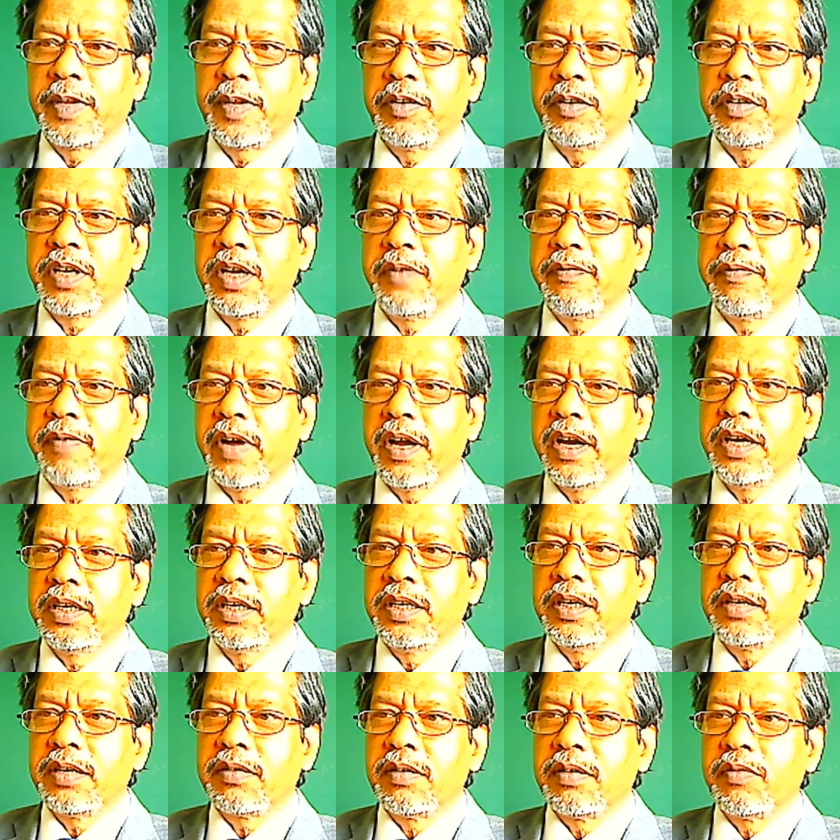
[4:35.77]
Okay, if I hit
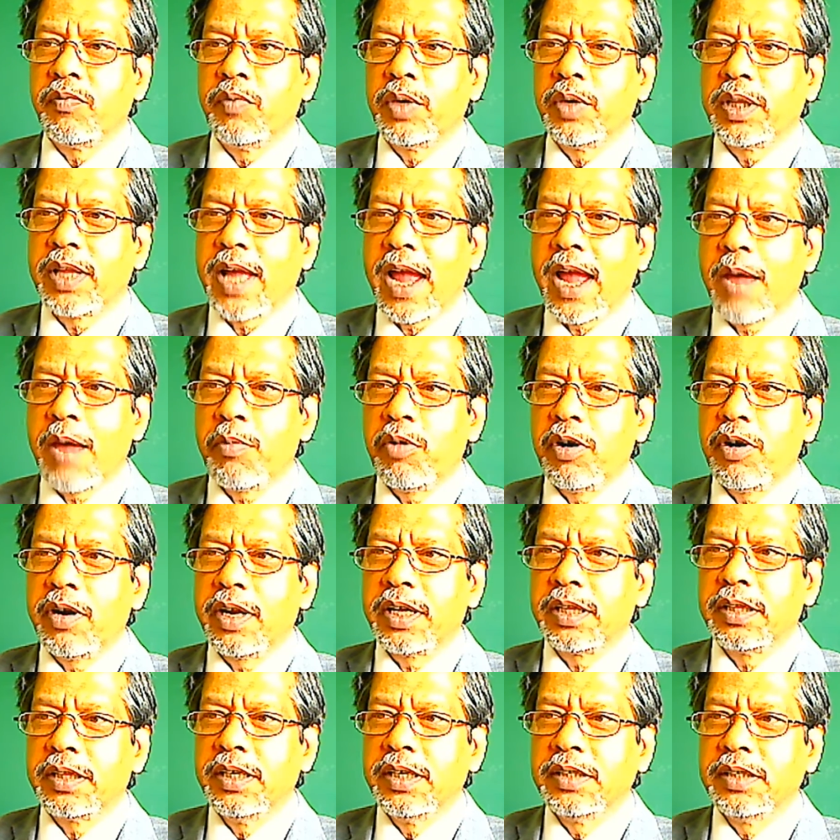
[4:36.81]
it with a hammer
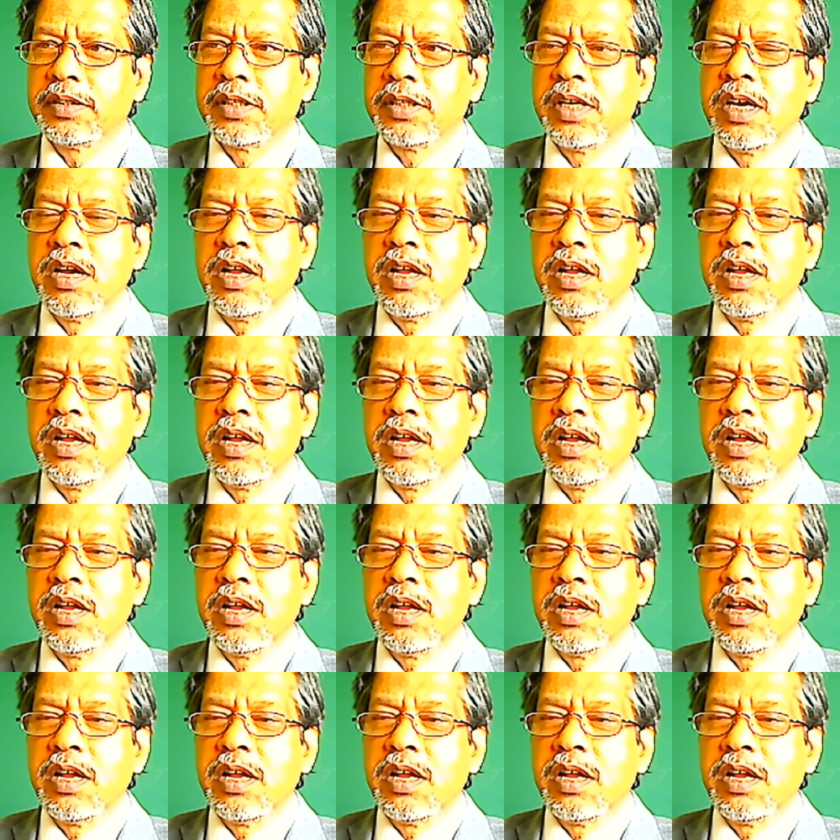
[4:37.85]
like this,